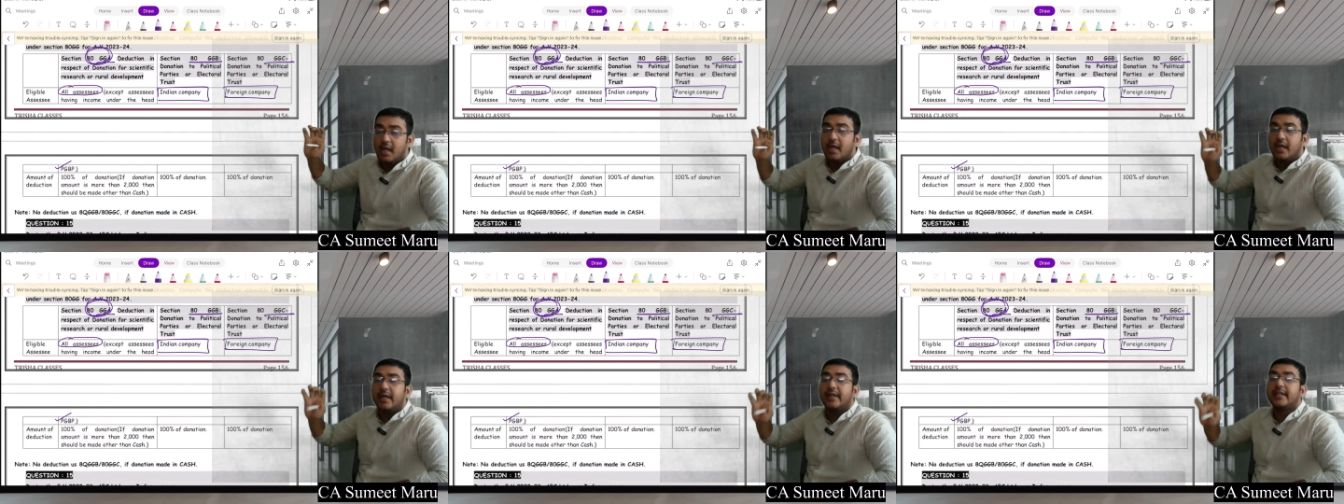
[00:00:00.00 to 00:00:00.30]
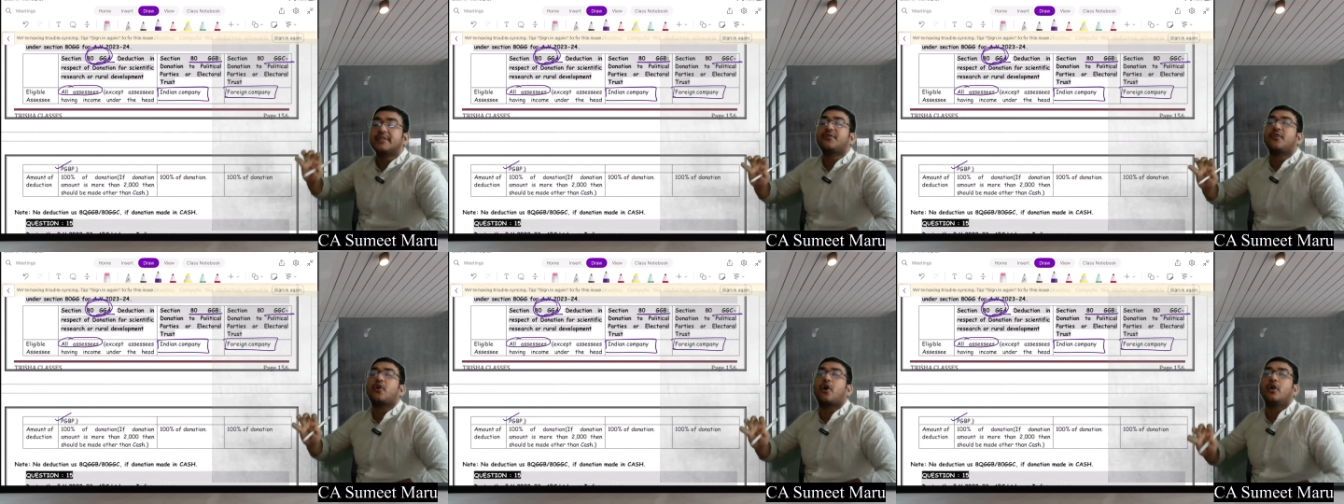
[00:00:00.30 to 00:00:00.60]
It
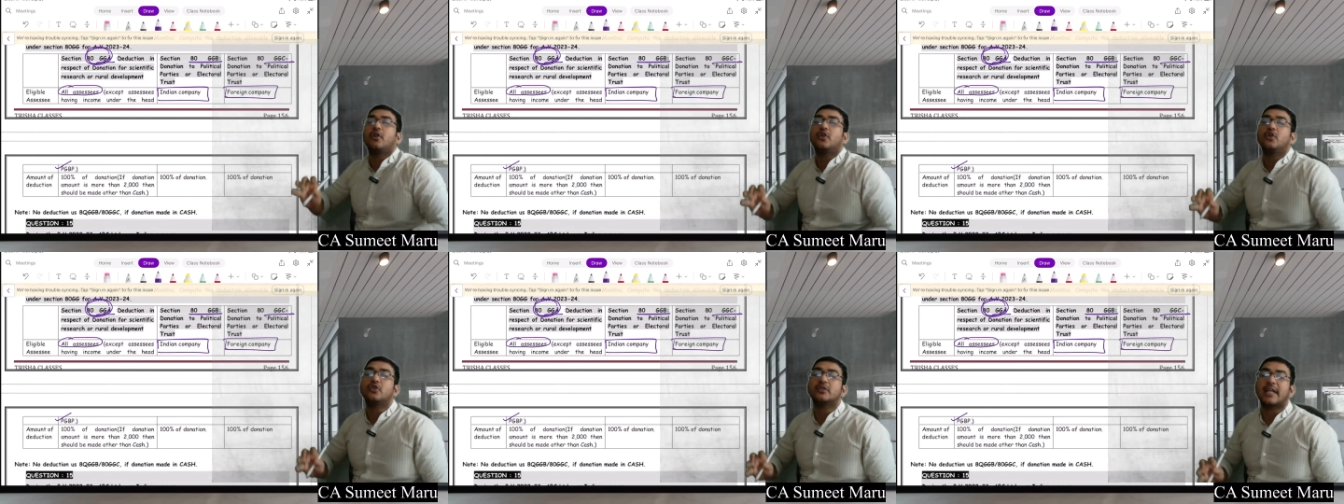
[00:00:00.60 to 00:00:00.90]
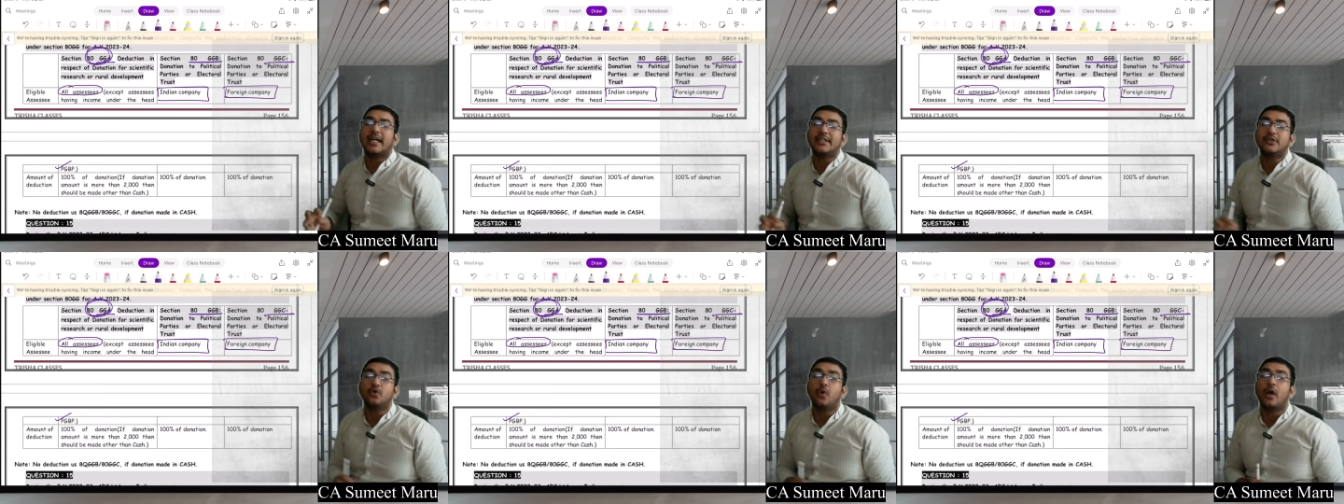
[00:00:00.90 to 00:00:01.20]
is for all those
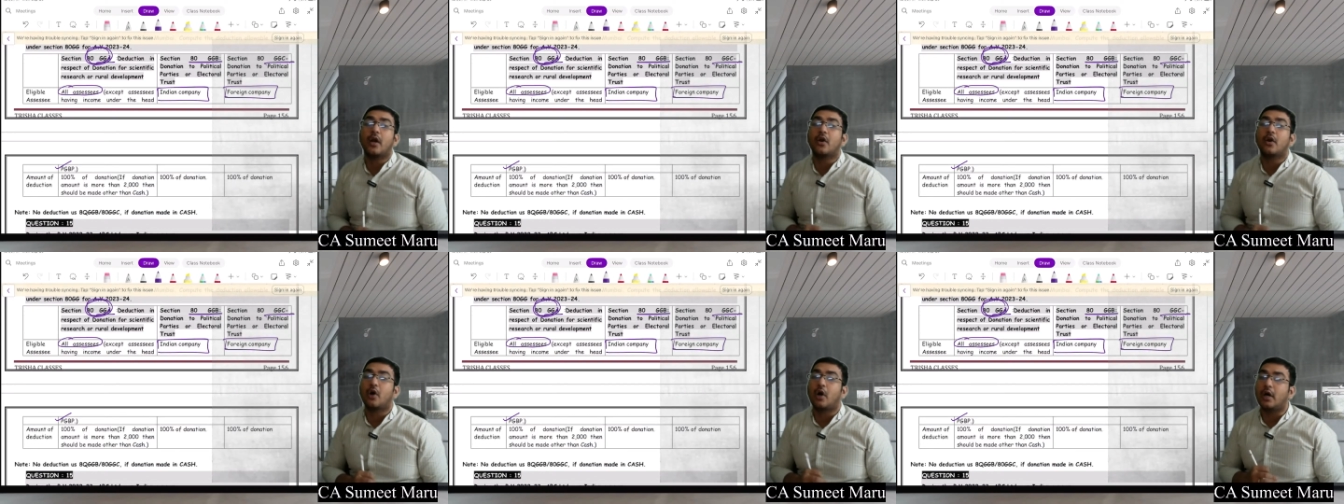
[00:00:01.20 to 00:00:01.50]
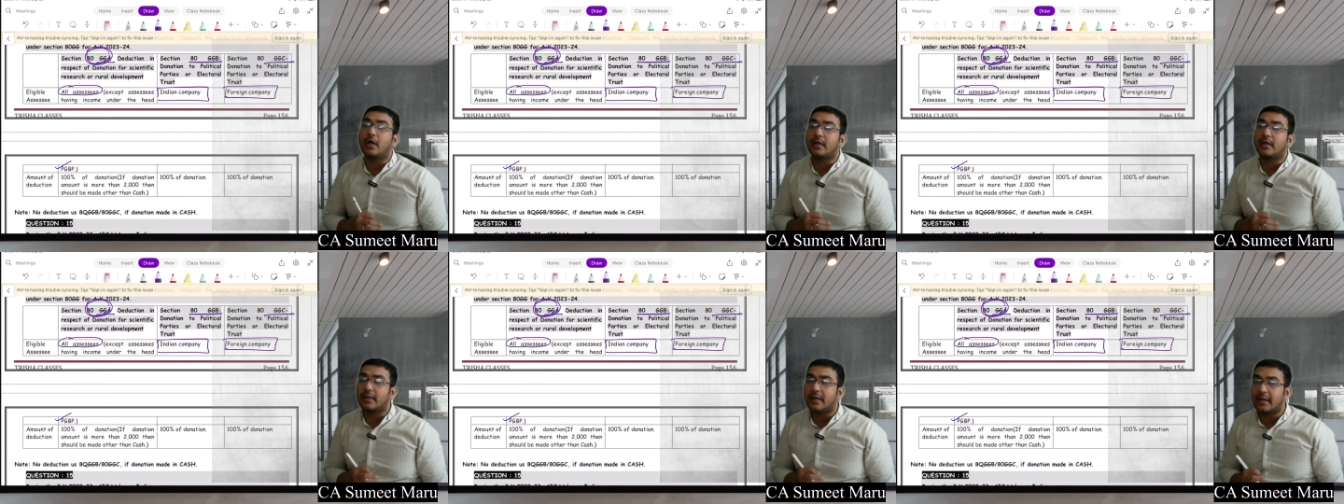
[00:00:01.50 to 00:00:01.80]
guys who are
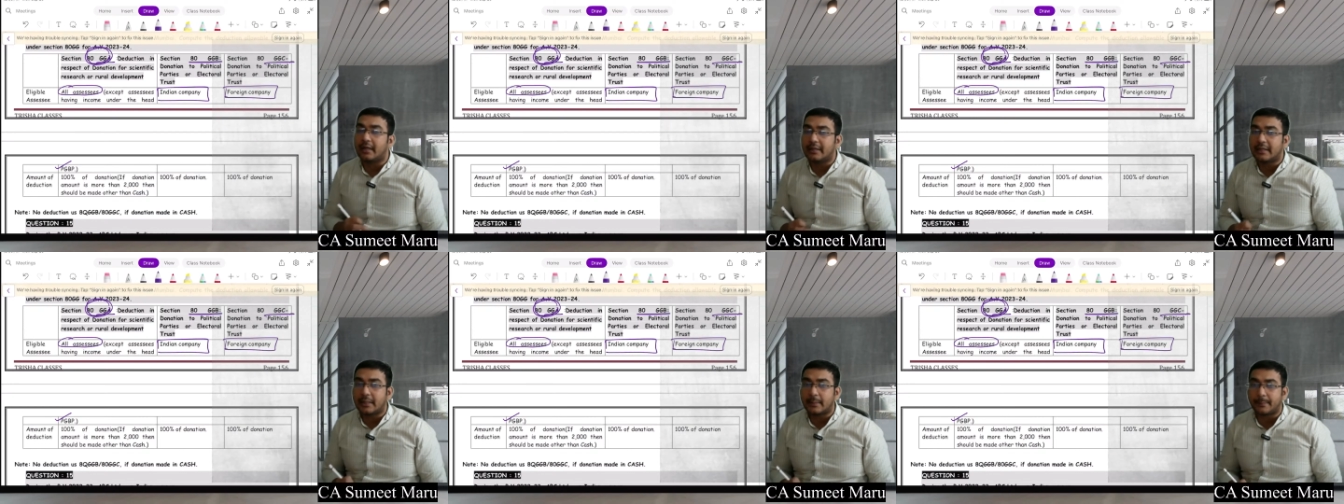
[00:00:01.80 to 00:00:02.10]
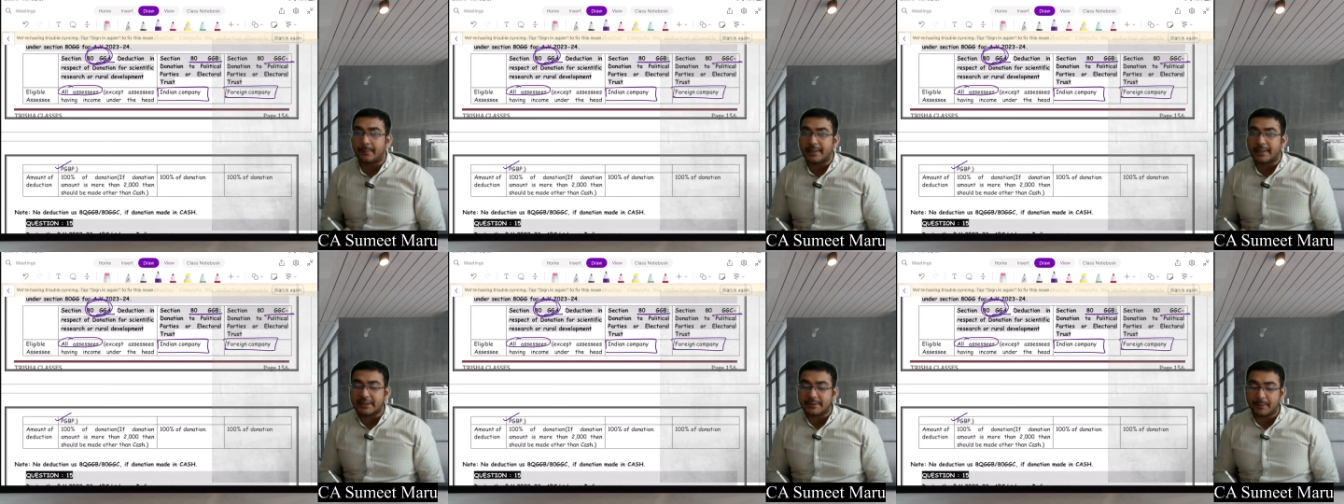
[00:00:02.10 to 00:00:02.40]
not under
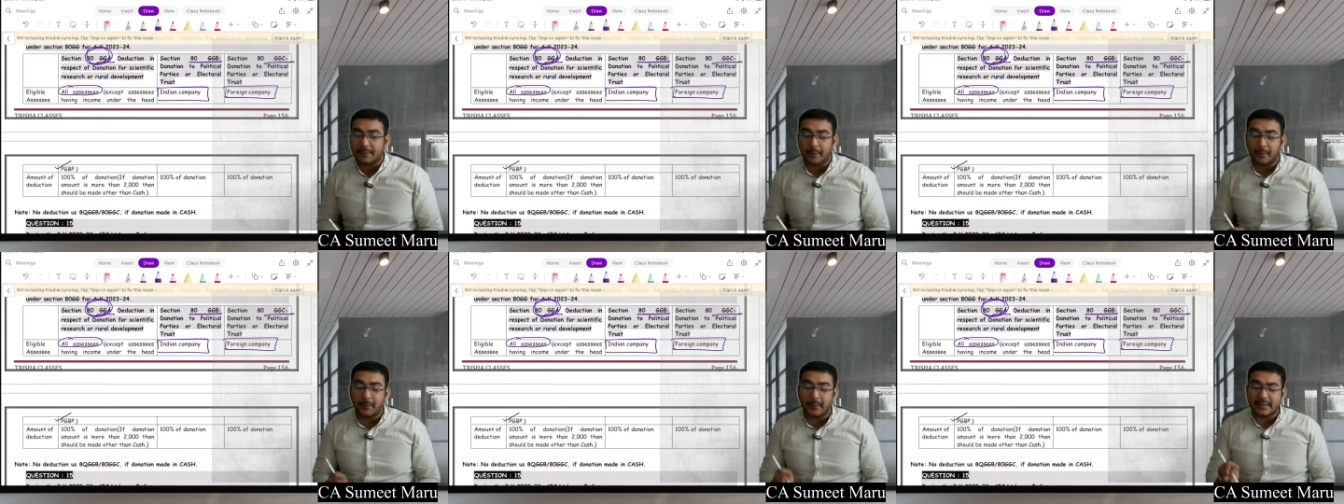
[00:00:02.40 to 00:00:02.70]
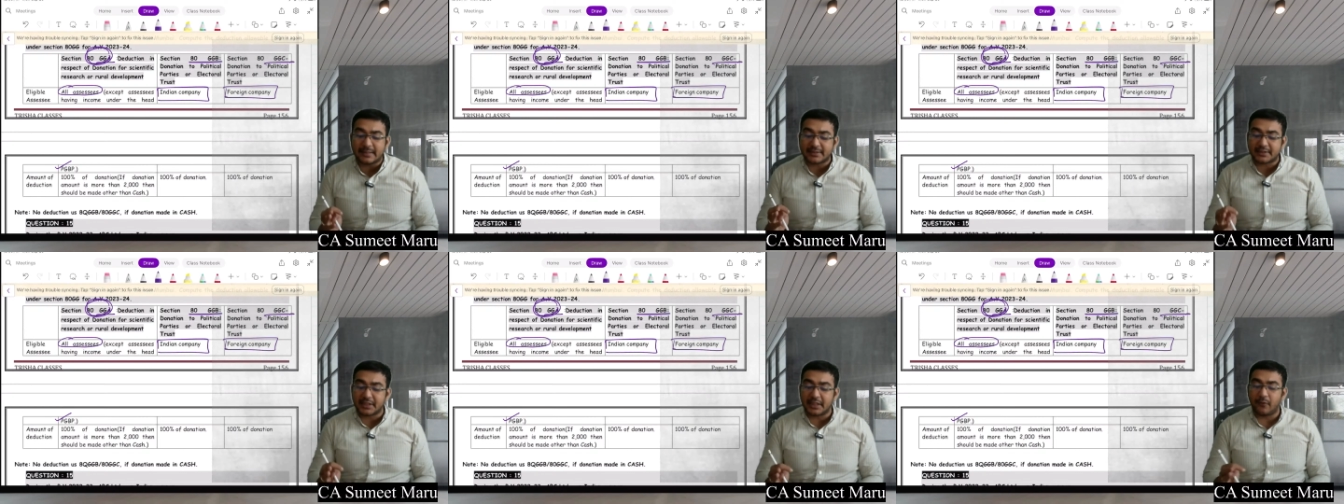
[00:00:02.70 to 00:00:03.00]
PGBP
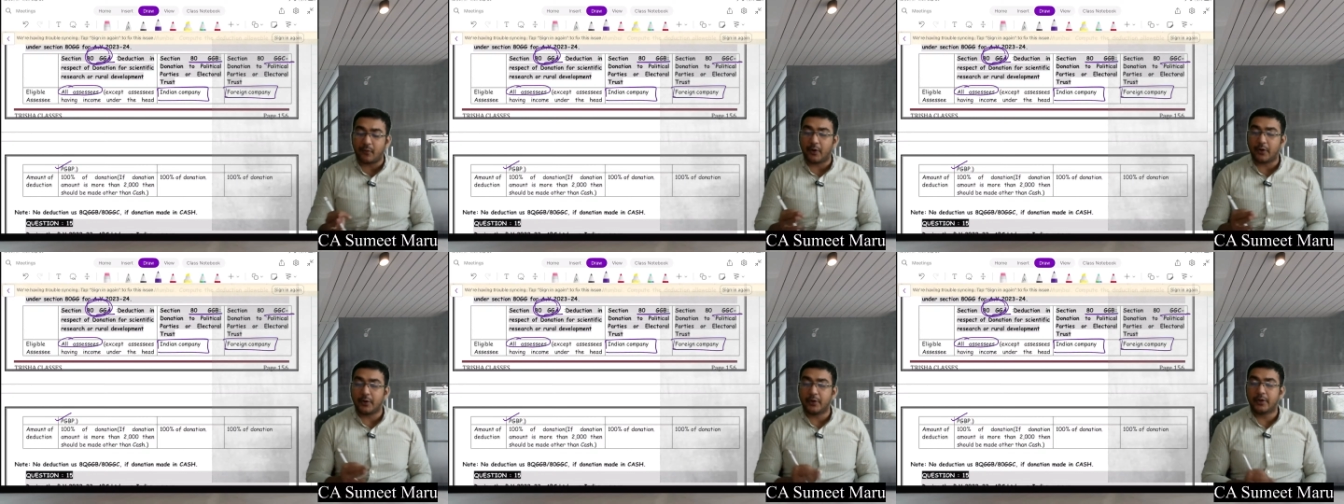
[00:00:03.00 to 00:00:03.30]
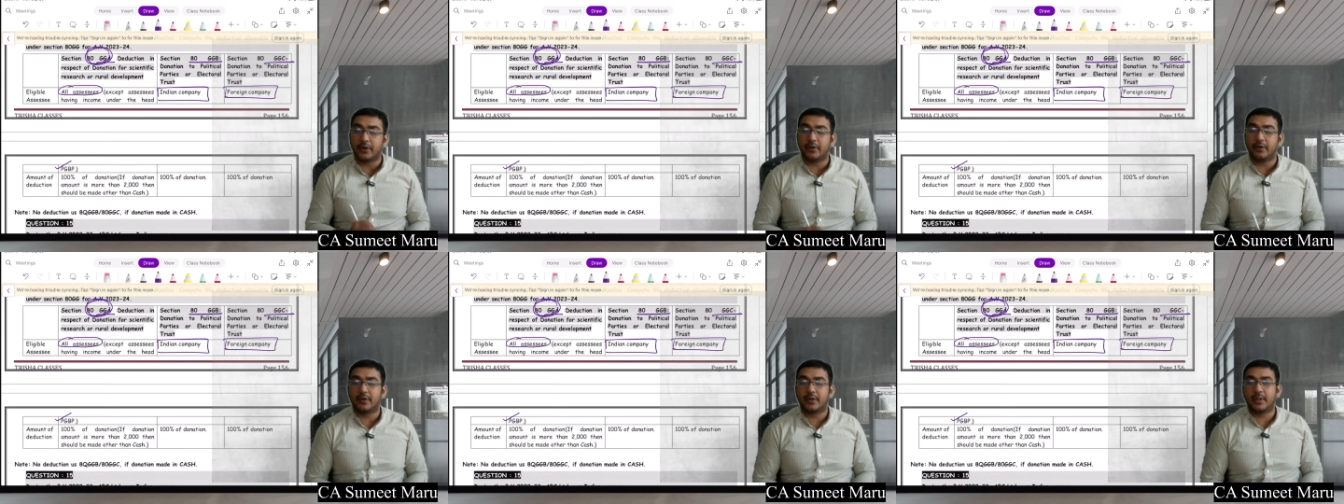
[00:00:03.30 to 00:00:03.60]
but still want
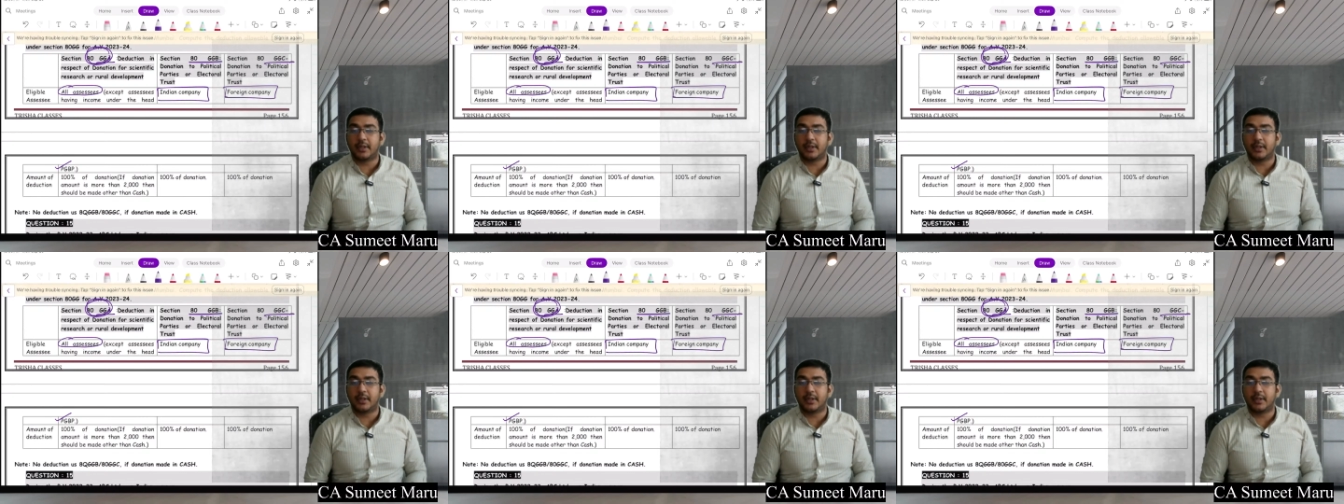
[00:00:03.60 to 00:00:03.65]
to